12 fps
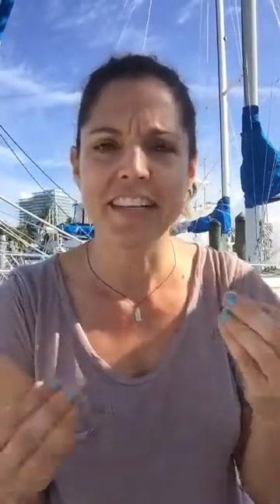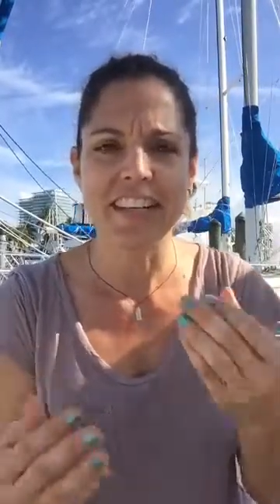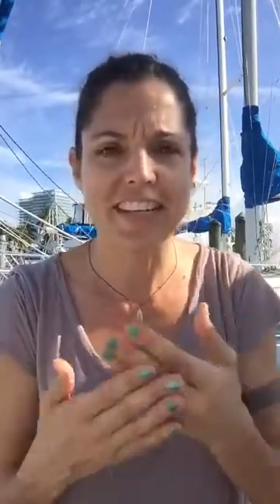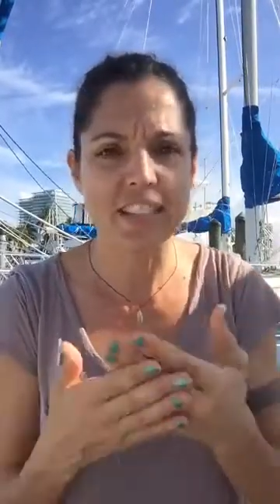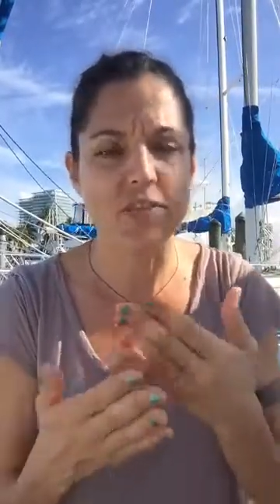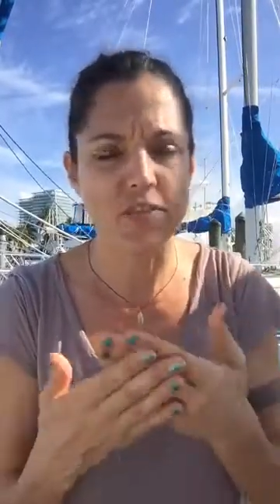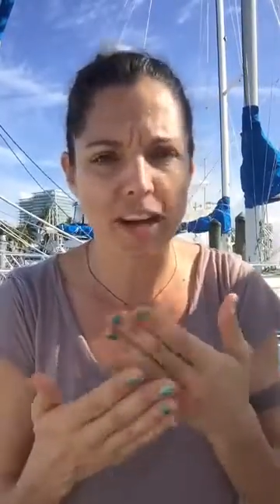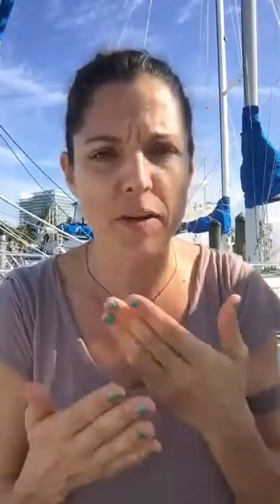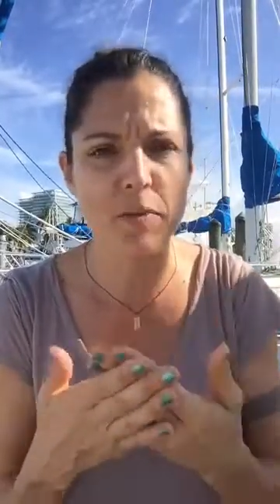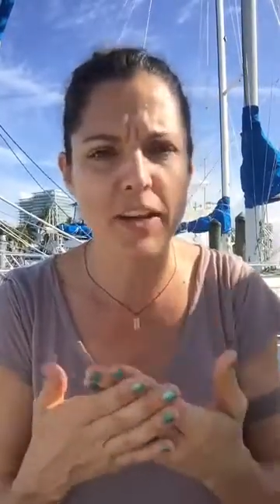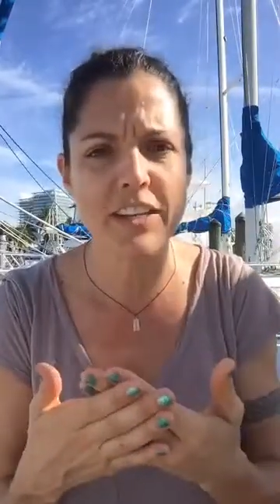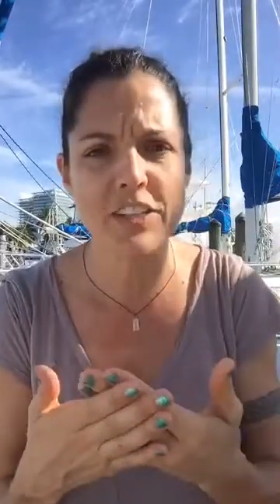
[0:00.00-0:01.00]
it's
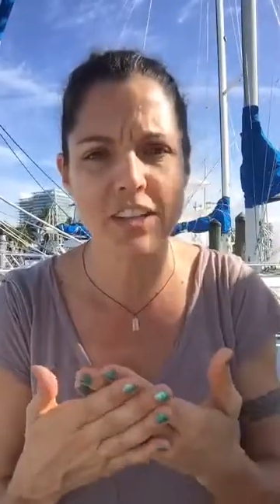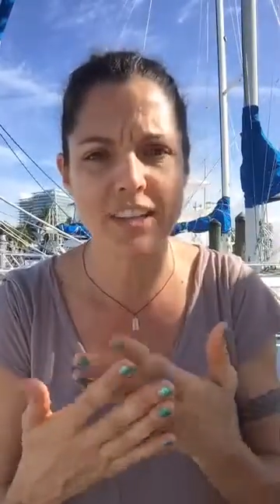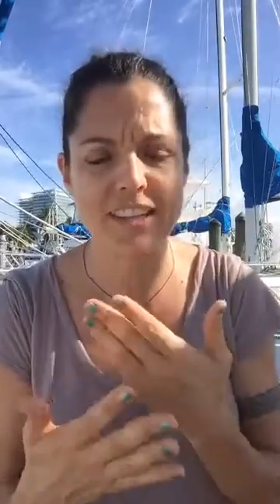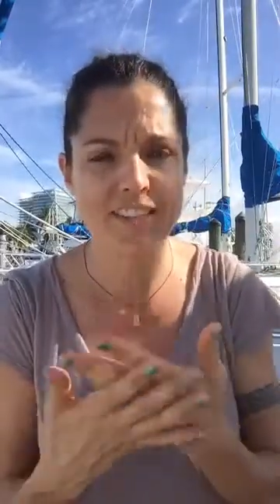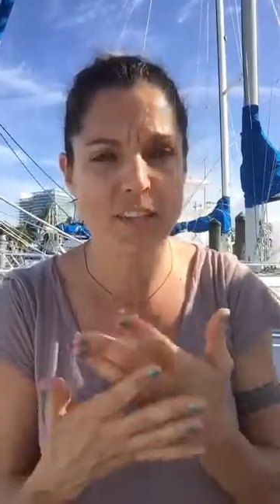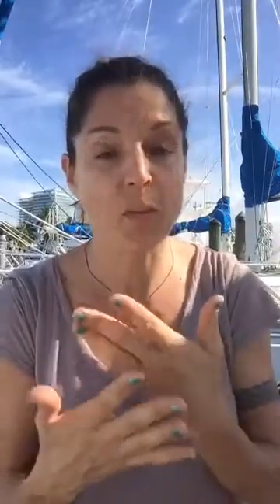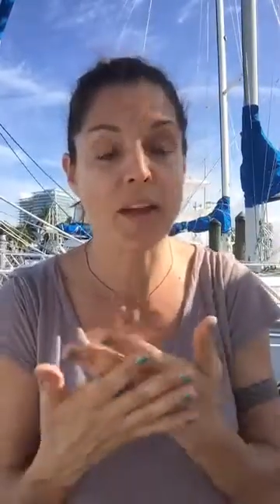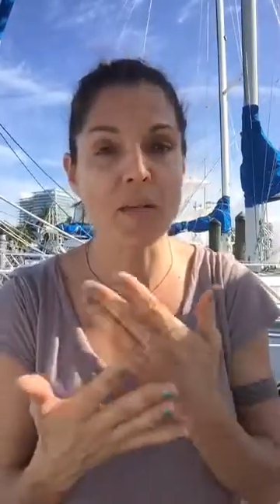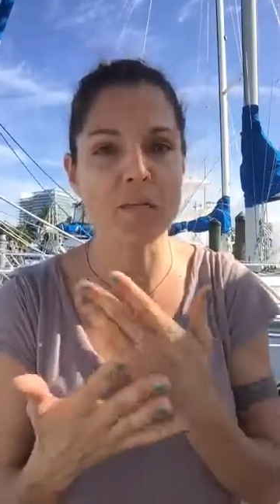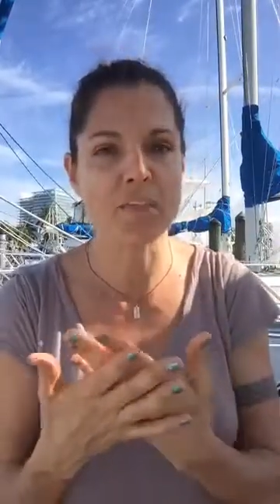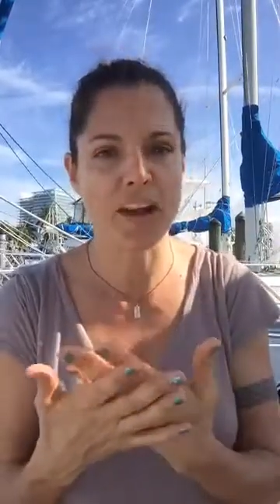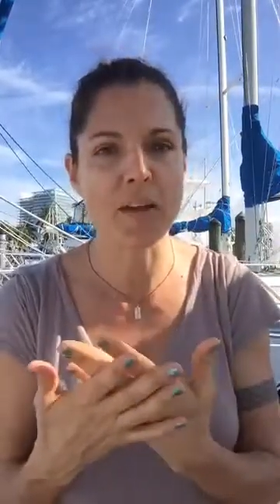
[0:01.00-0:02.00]
vibration. It's the way I'm
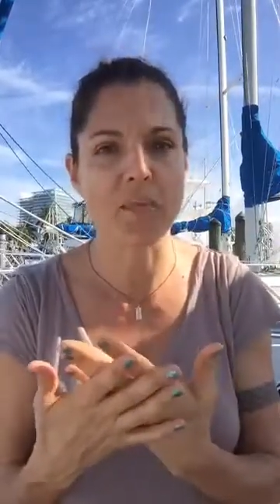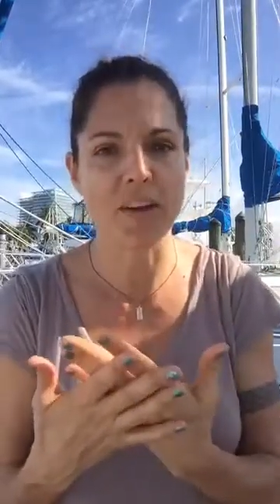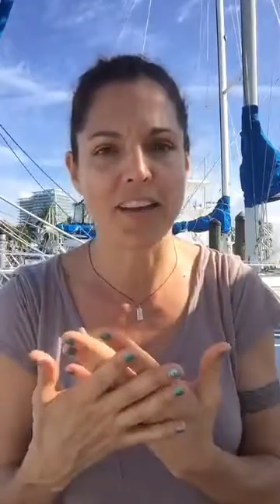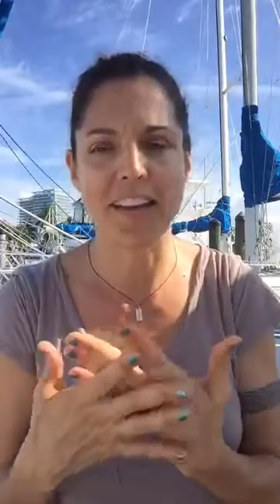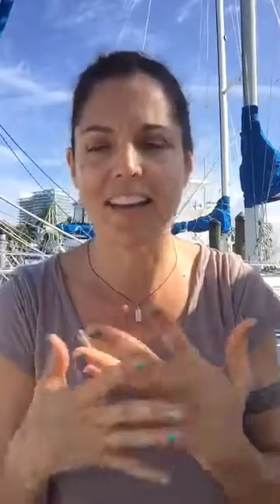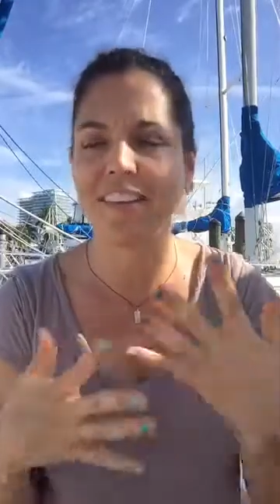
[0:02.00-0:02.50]
vibrating.